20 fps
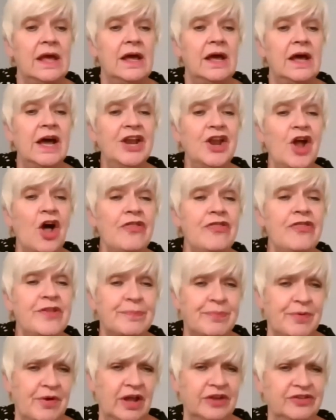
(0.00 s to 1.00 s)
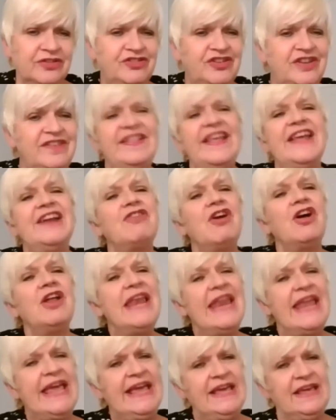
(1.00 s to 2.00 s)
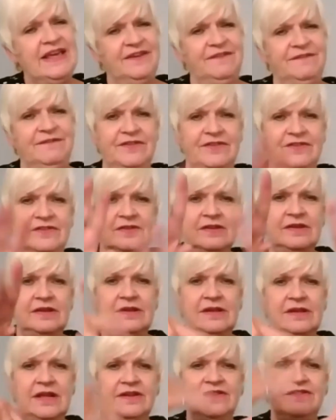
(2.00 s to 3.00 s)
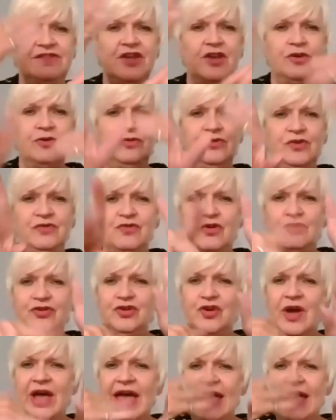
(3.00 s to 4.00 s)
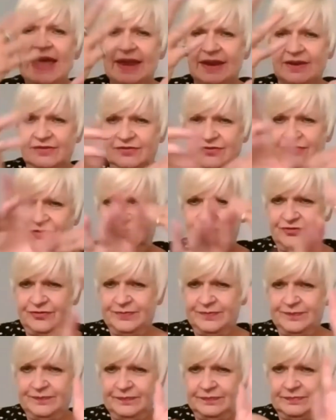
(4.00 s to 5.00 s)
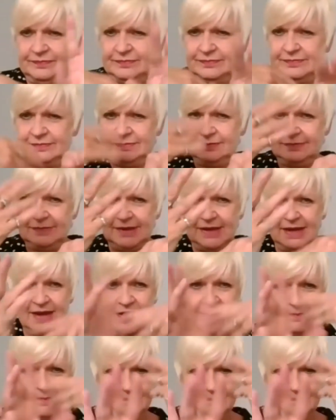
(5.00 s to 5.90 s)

And on the branches there are leaves, and so you've got your hands. Yeah.